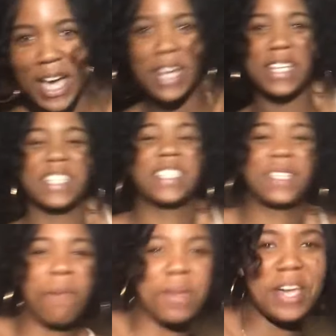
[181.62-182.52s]
because it's
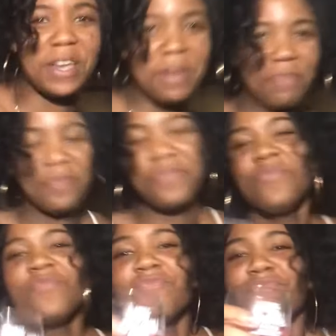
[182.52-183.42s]
gonna be good.
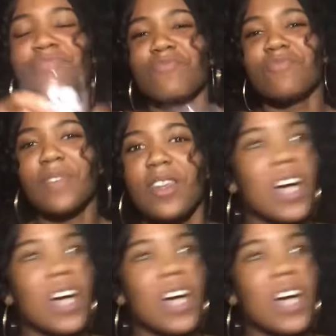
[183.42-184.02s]
Y'all